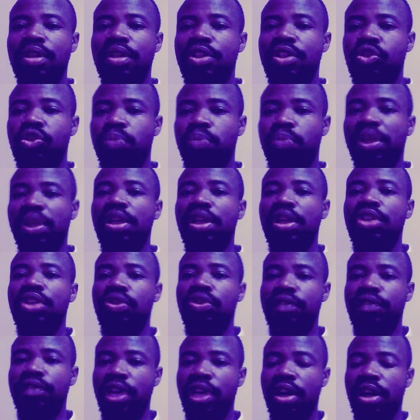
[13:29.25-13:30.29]
the speakings
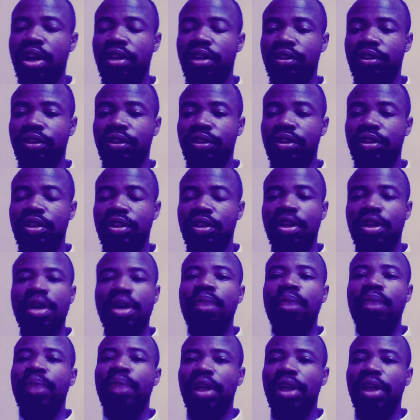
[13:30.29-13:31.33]
of tongues.
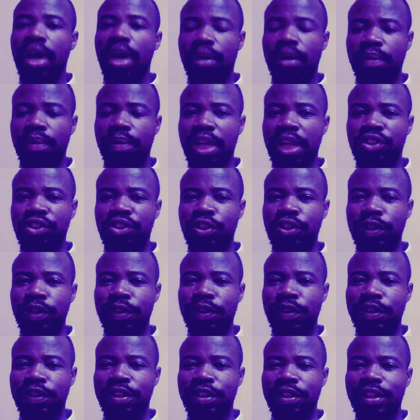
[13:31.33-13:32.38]
May God bless
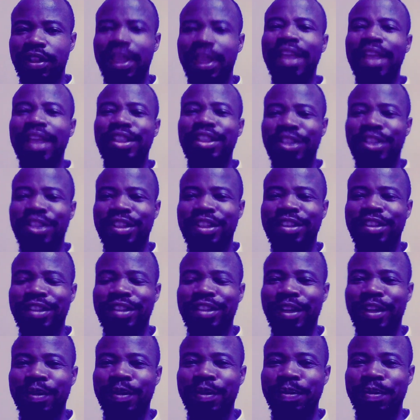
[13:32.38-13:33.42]
you in Jesus'
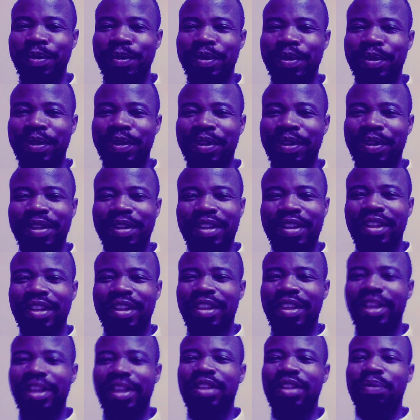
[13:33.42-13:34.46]
name.
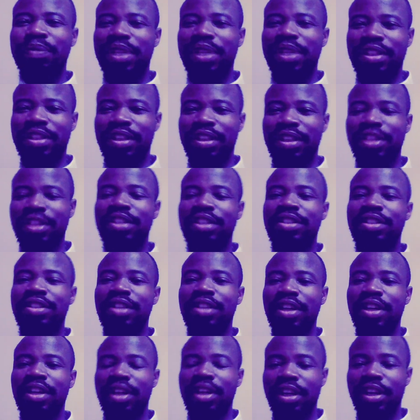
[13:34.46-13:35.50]
This means
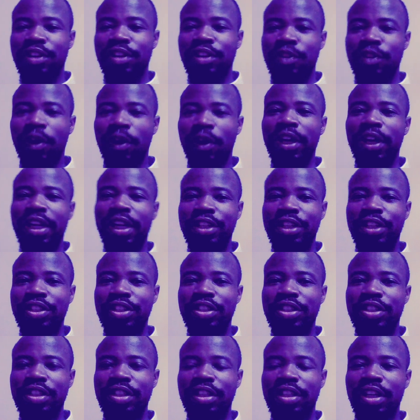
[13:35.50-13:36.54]
this
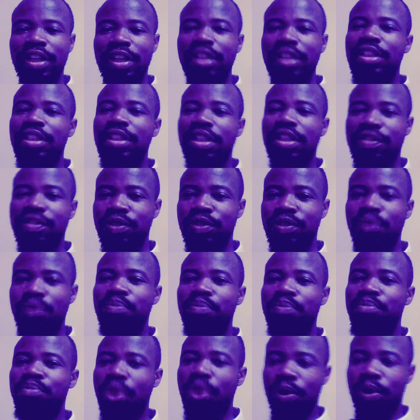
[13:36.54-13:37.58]
knowledge gives you
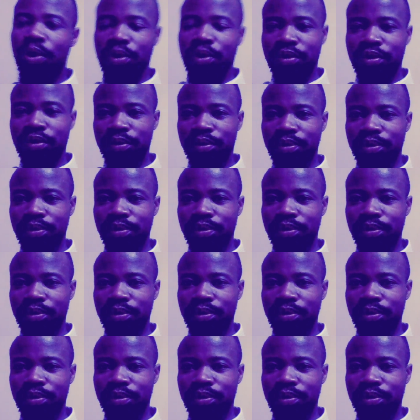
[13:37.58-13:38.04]
more